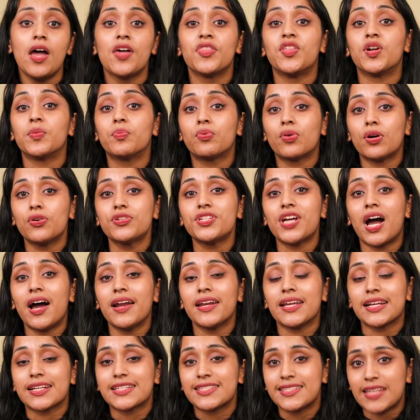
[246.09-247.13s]
They're proton
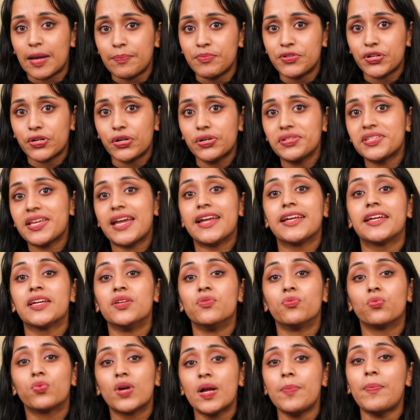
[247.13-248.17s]
acceptors and
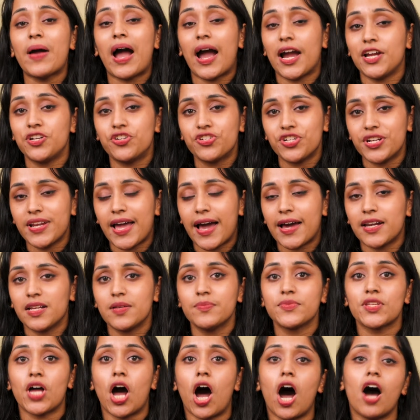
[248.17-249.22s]
can rip hydrogen
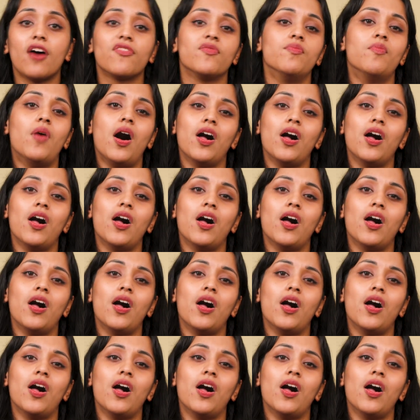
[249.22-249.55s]
atoms off